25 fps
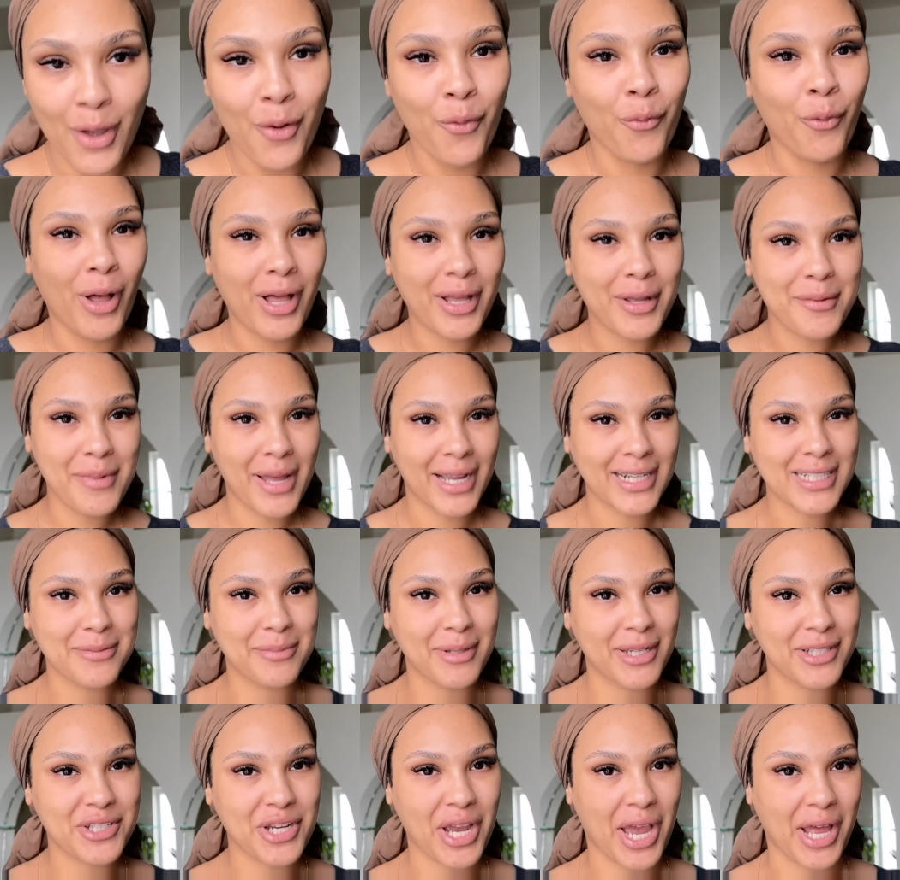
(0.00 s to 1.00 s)
Welcome back to
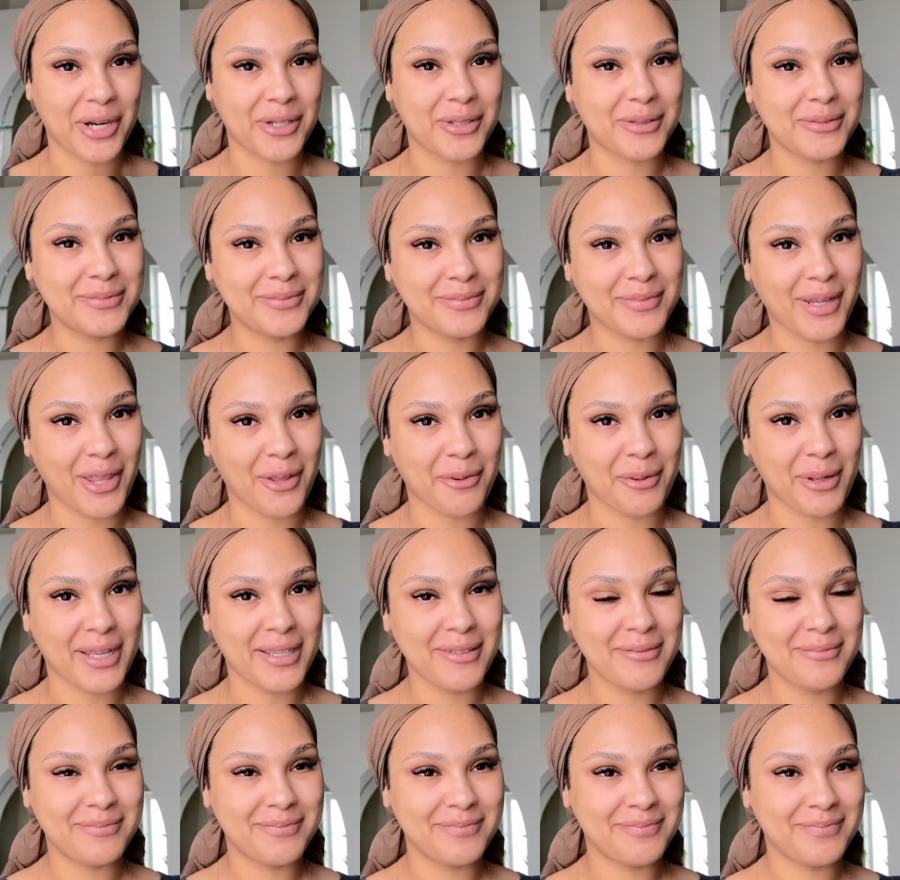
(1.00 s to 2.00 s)
my channel, by the way.
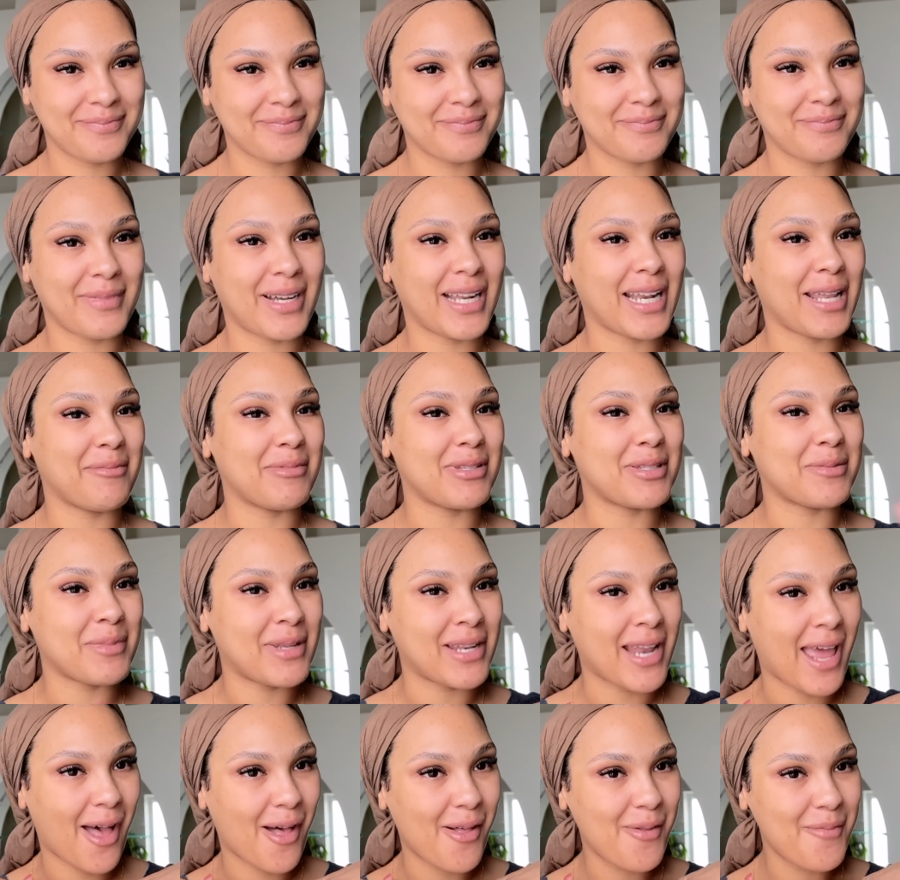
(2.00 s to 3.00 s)
My name is
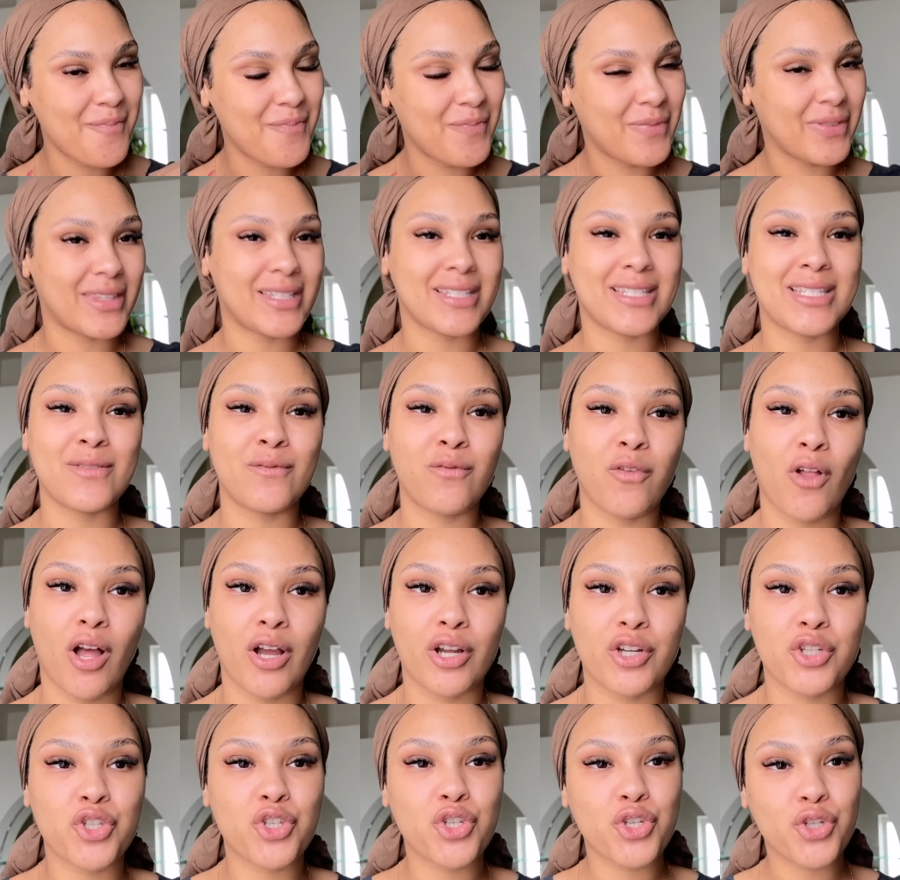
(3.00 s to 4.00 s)
Manal. This is
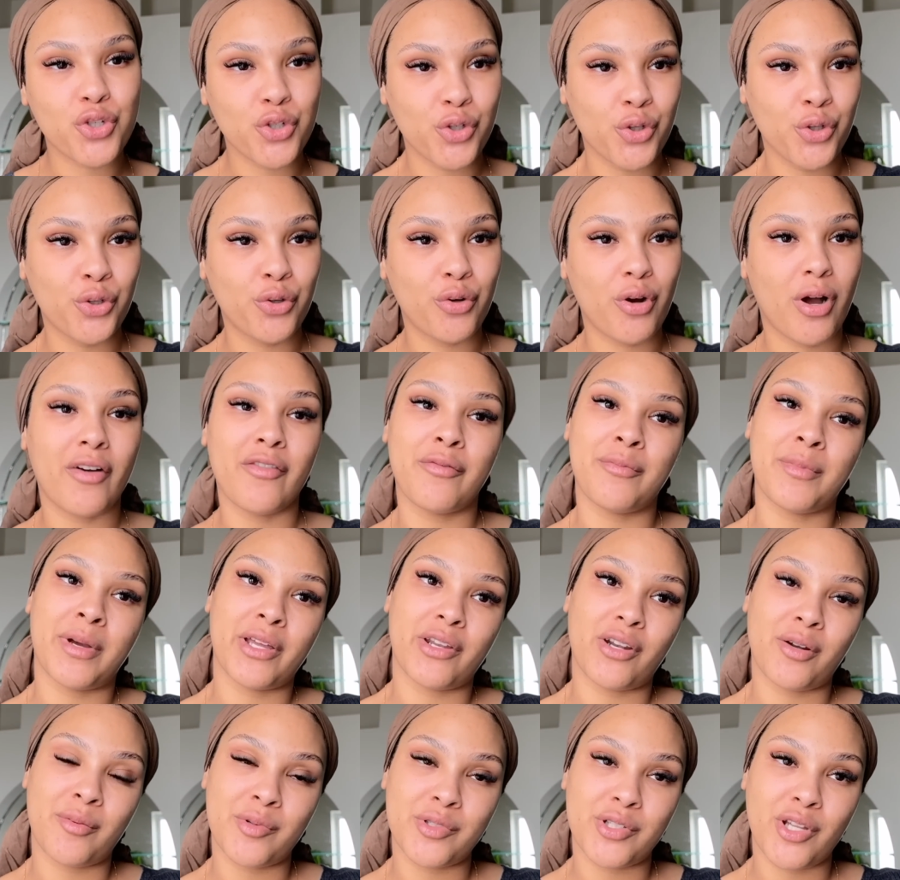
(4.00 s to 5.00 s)
vlog two of my
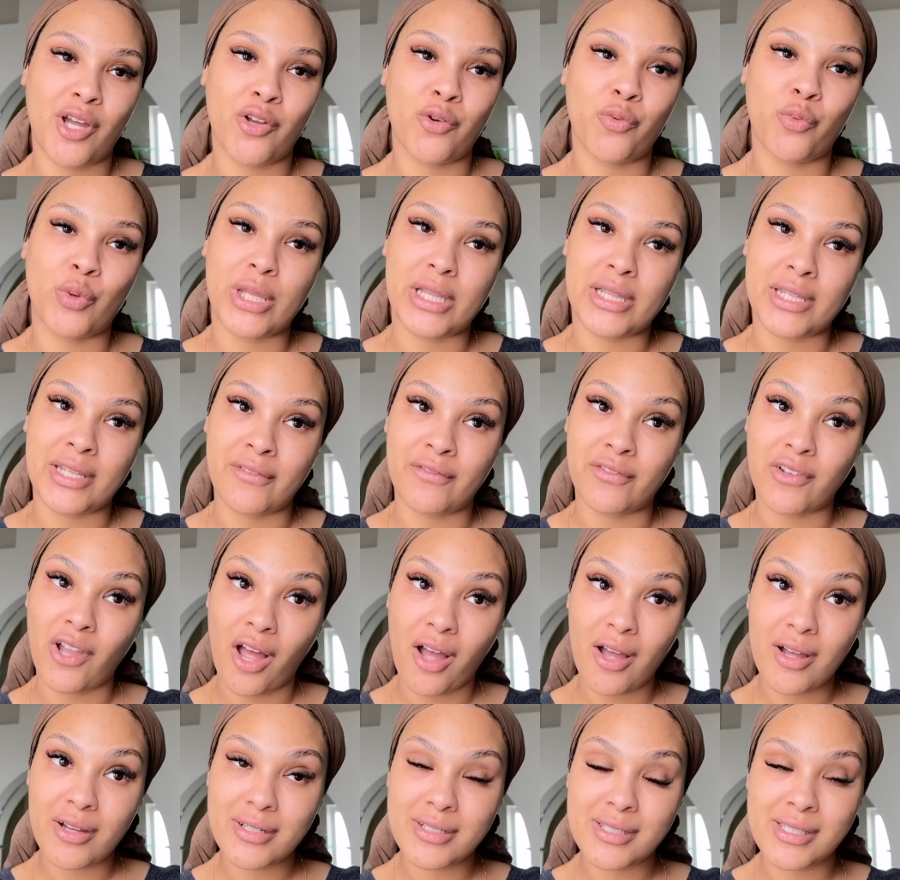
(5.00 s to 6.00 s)
Ramadan weekly
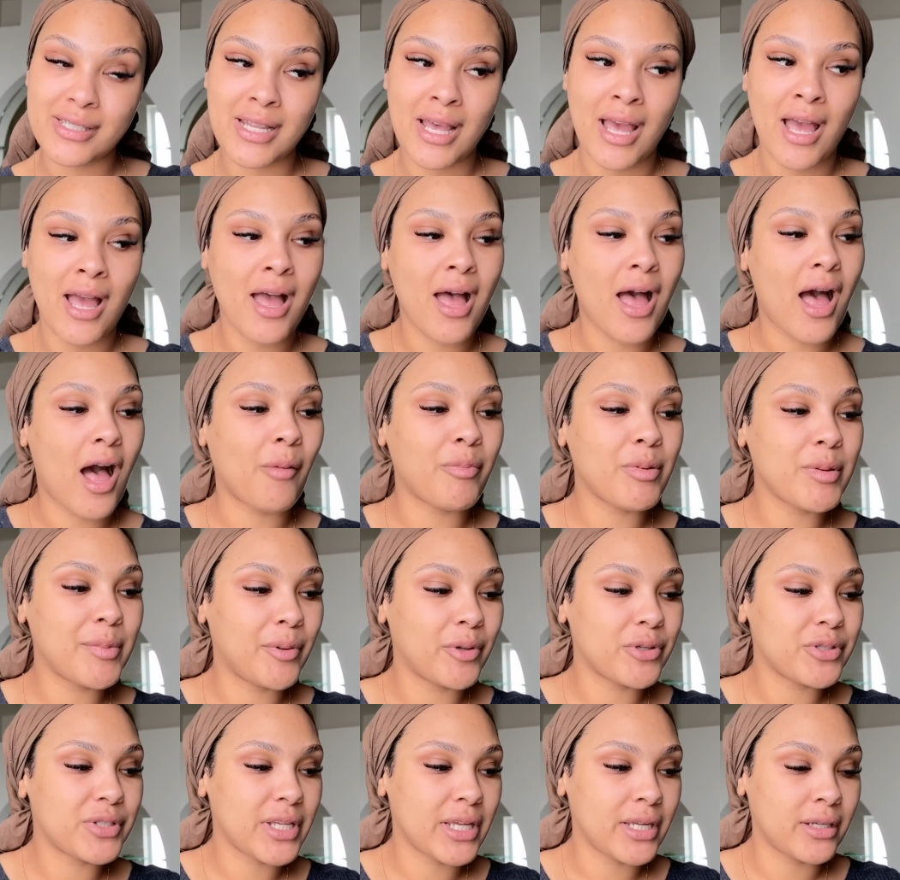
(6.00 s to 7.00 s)
vlogs. I'll be
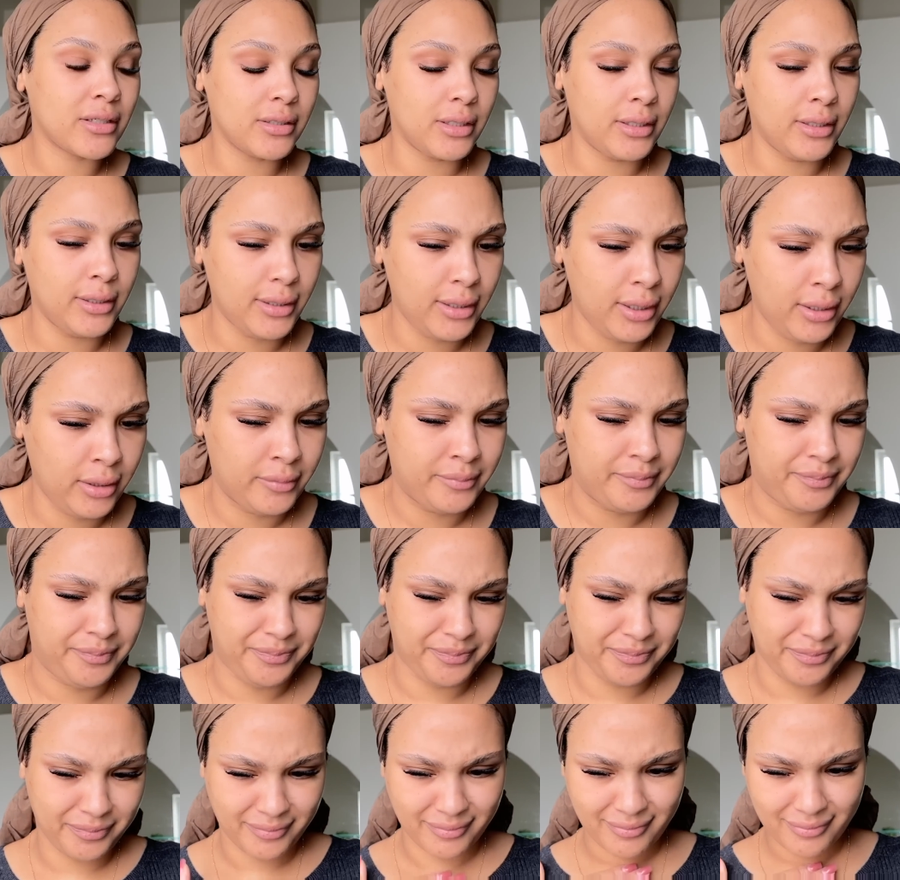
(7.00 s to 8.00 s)
posting
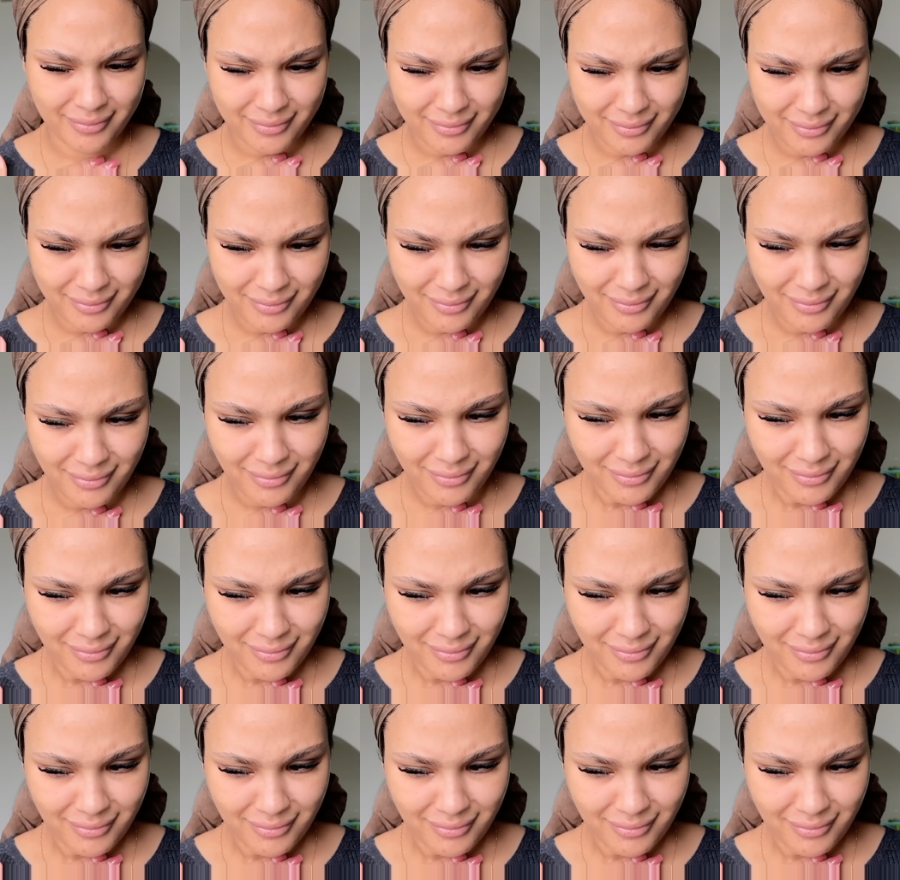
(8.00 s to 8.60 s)
I'll be